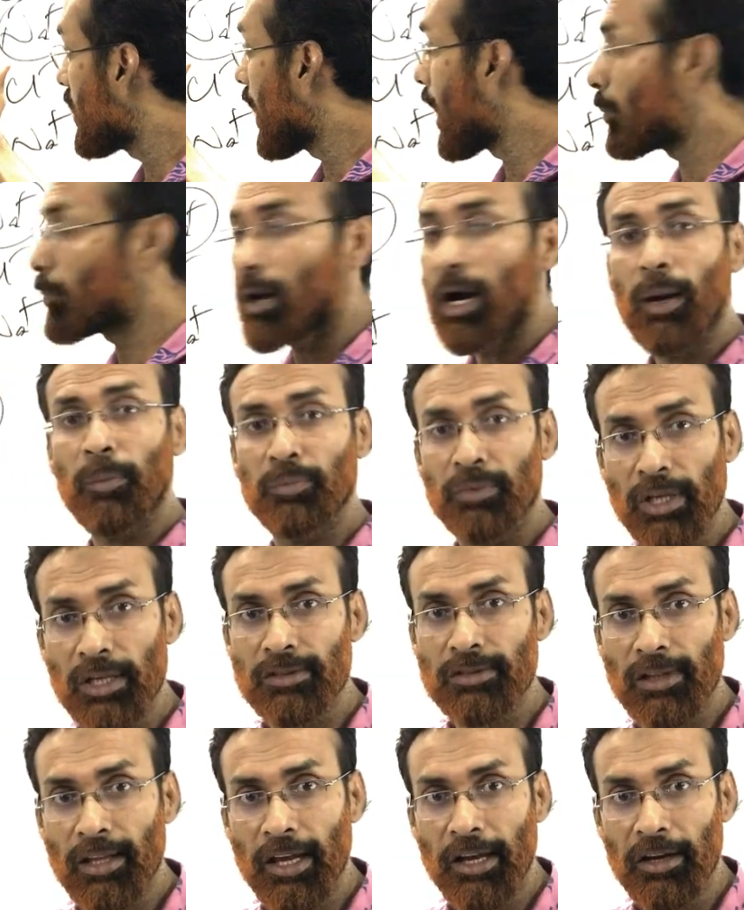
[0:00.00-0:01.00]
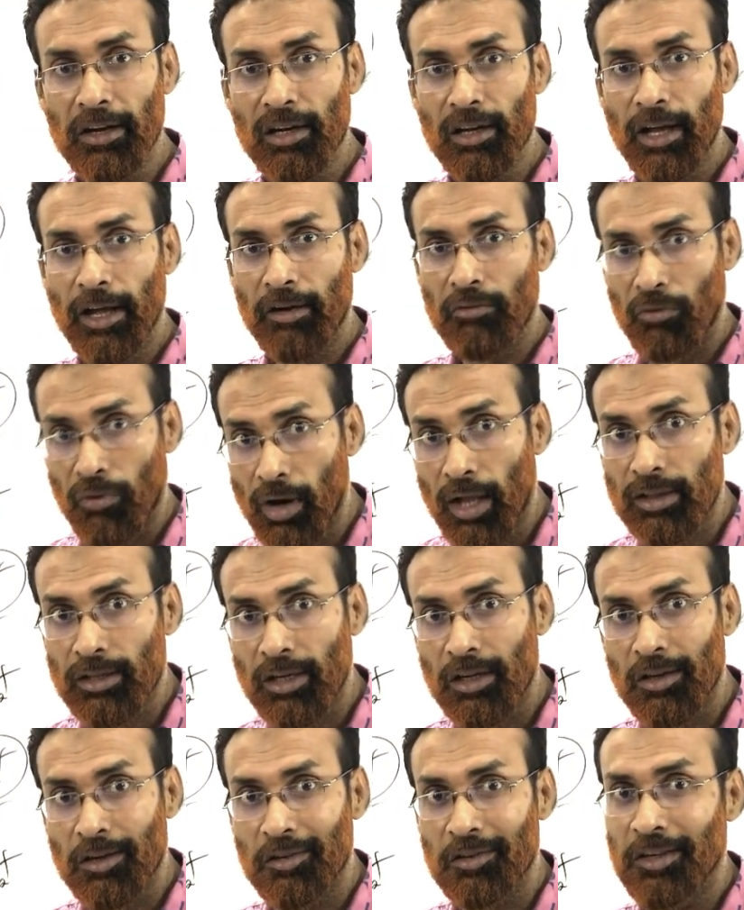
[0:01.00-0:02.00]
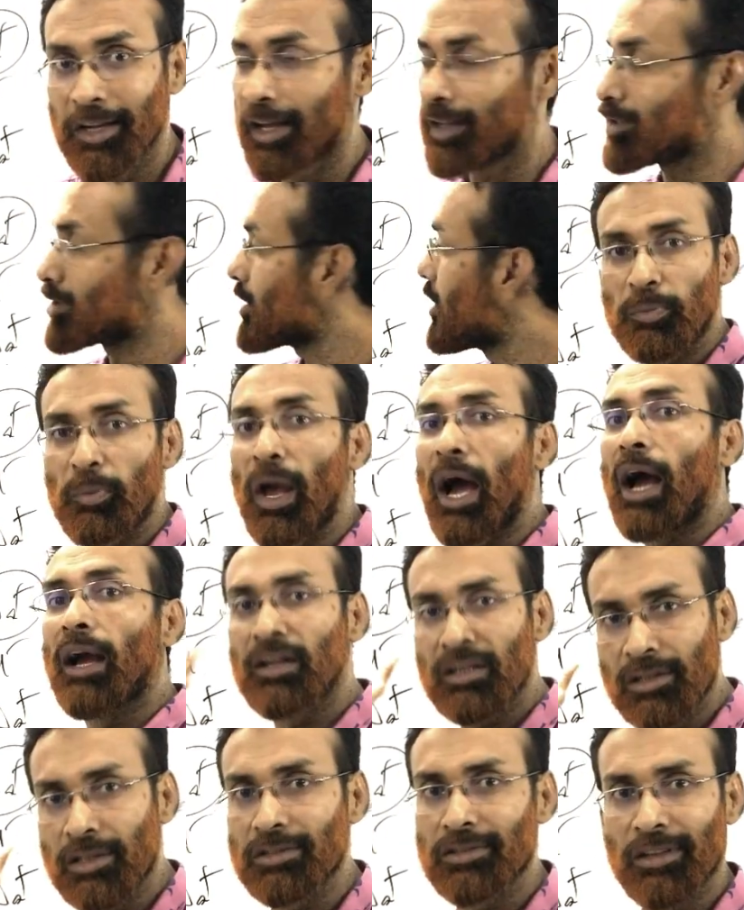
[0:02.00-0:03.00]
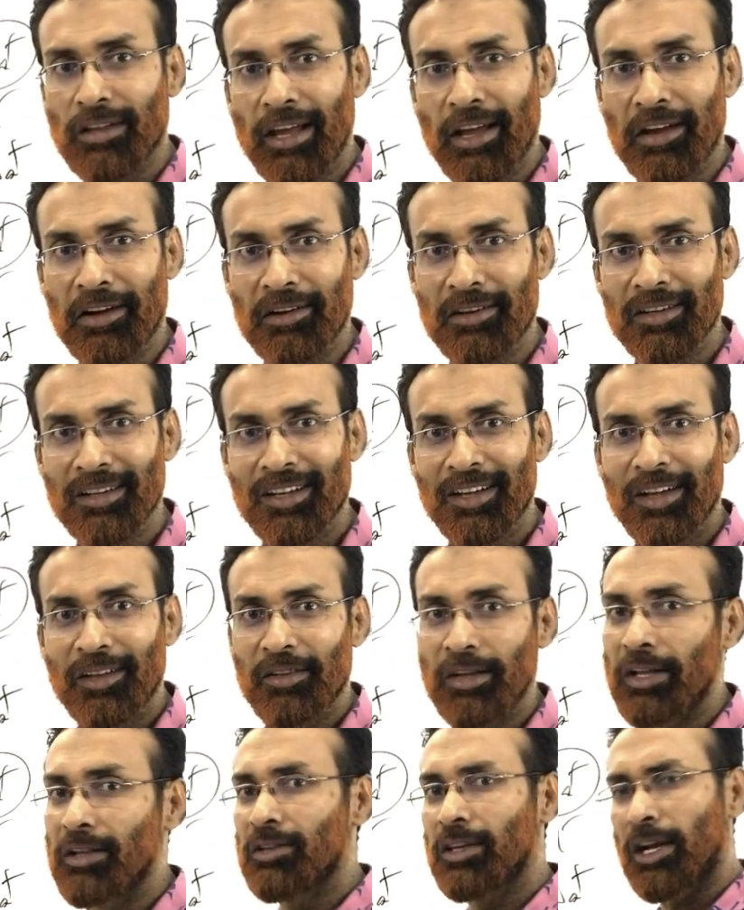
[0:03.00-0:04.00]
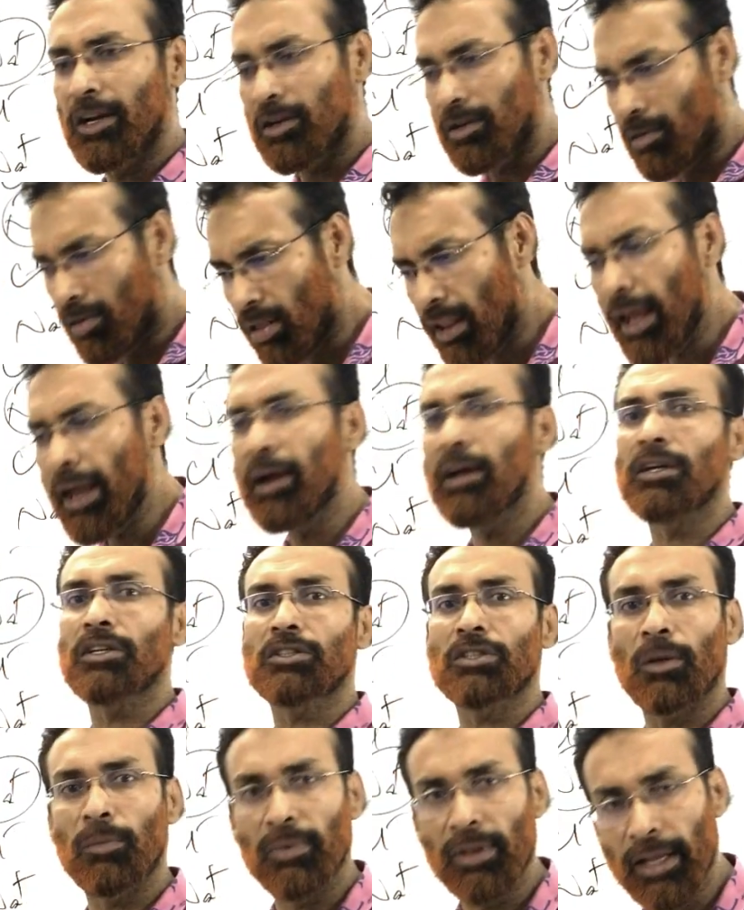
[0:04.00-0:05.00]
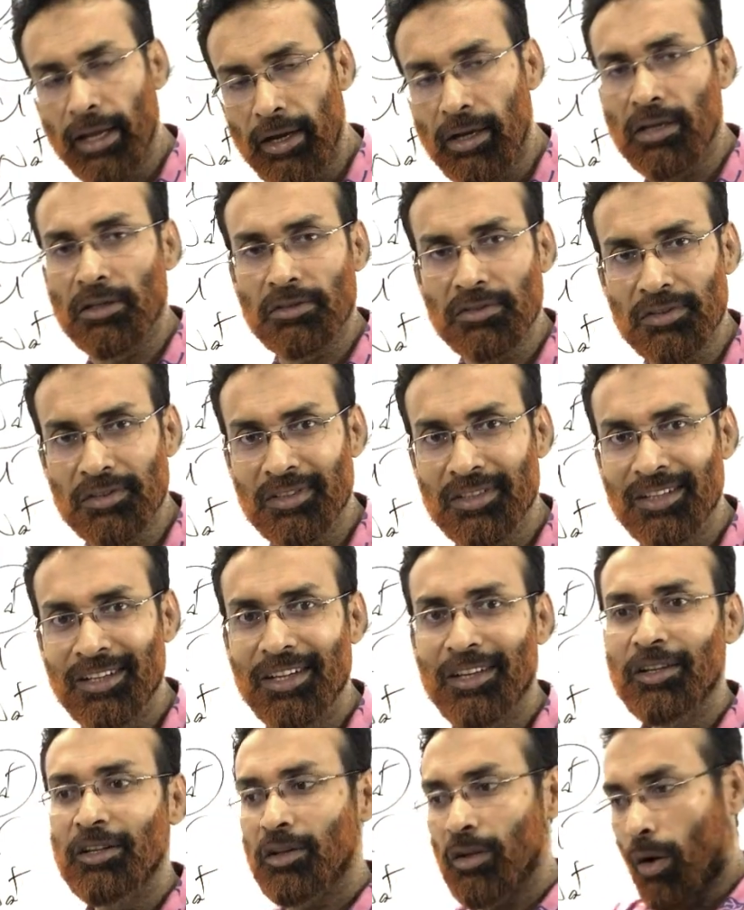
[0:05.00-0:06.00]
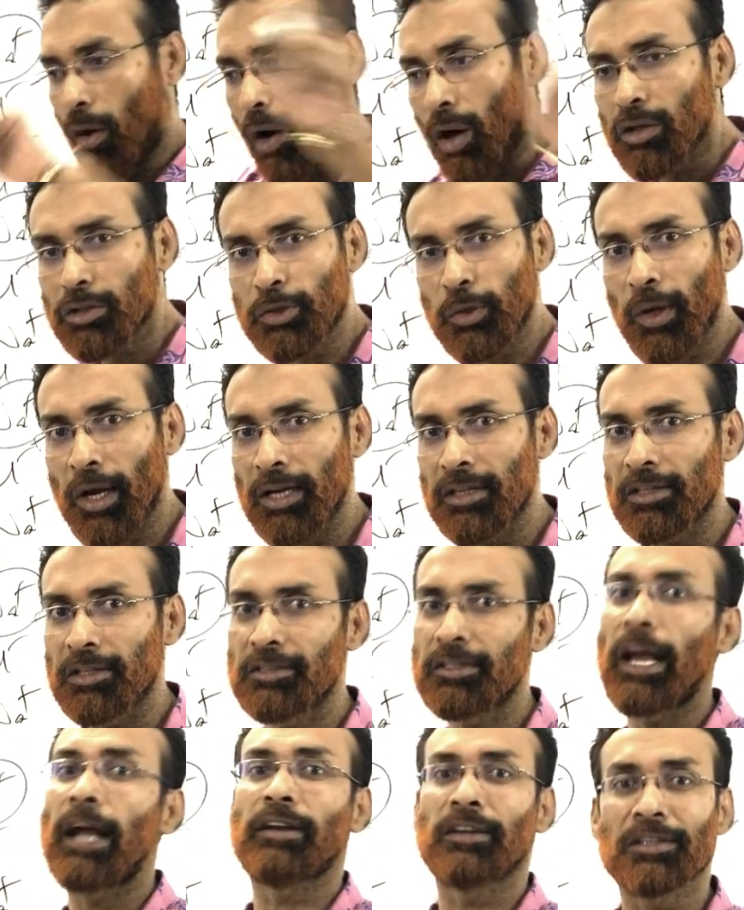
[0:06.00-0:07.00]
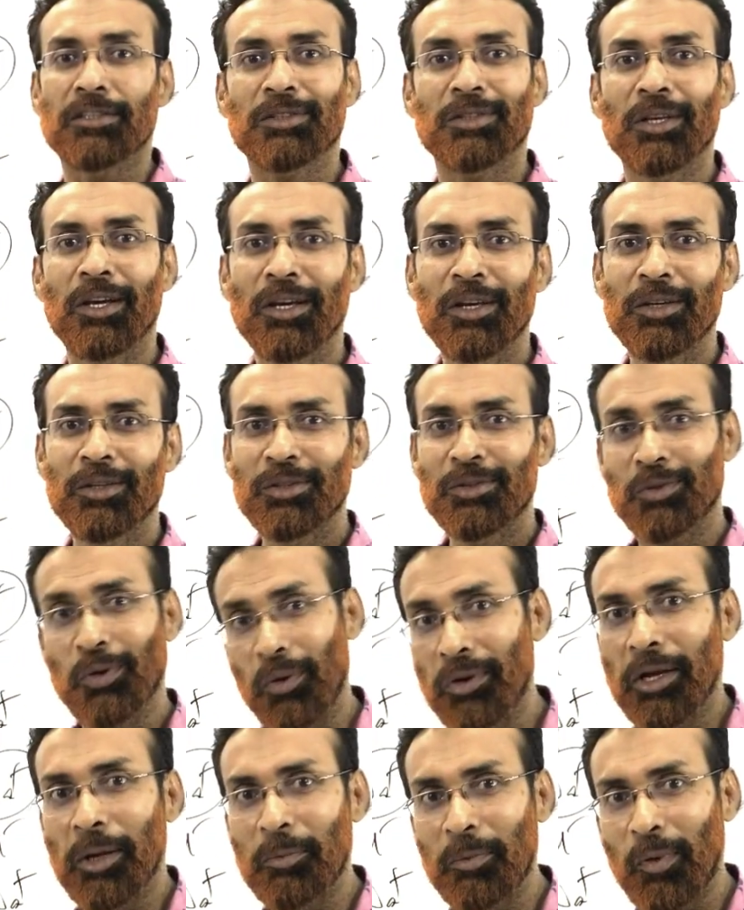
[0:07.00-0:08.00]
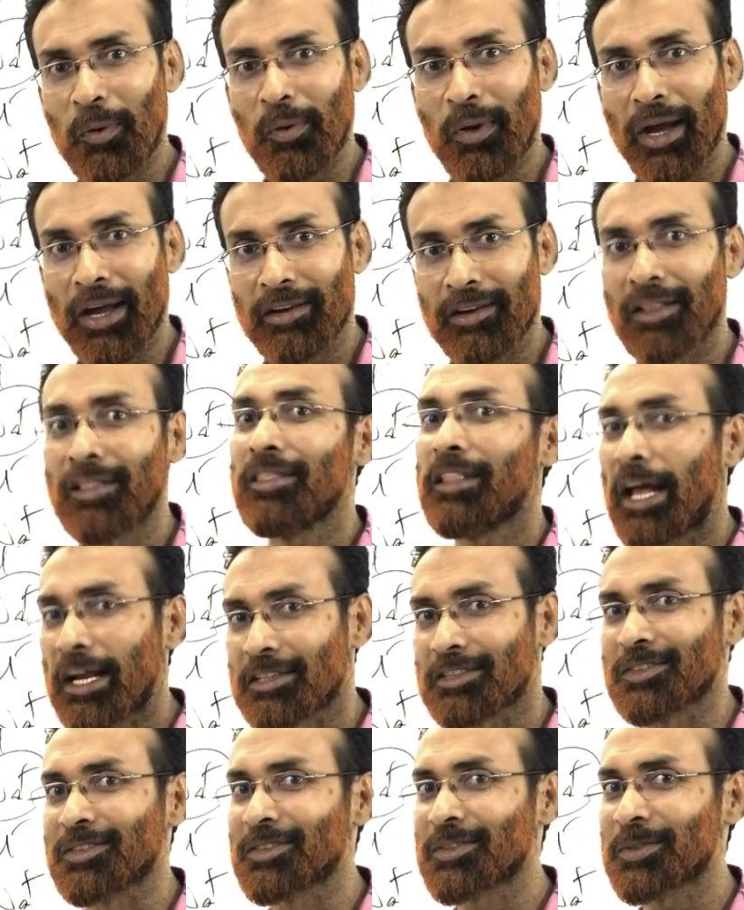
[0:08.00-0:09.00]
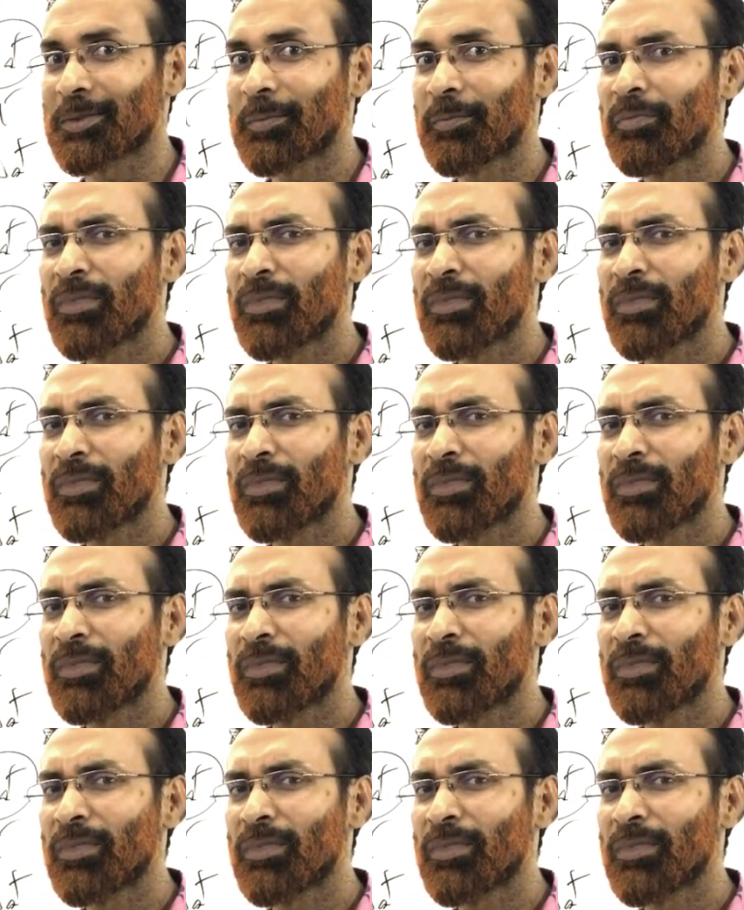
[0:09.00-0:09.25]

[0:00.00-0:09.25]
above this layer and another is behind this layer. Then there are layers of layers, and all together that is sodium chloride lattice.